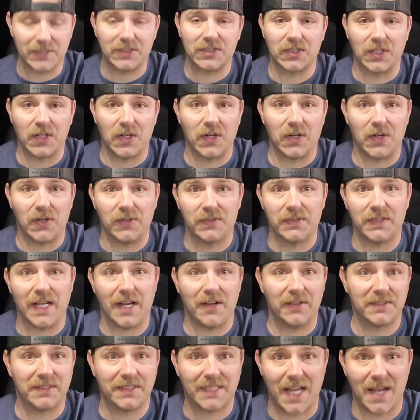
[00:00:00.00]
So
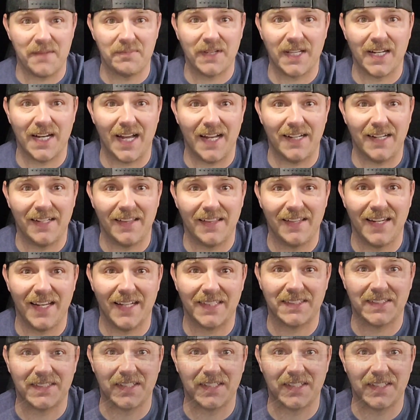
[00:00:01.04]
now it's time to get on to the next